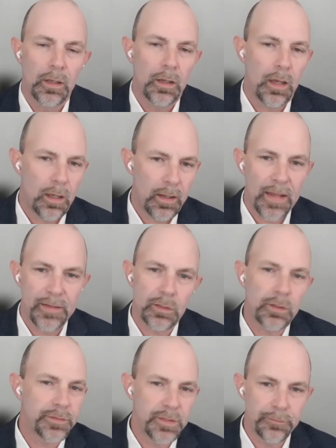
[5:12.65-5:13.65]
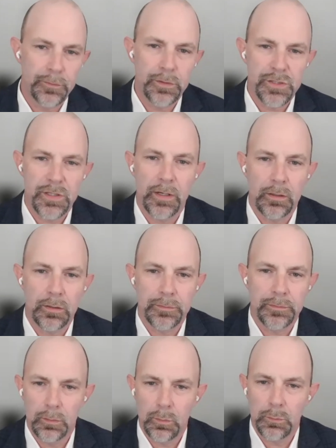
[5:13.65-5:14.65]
uh, as our differentiator, you know,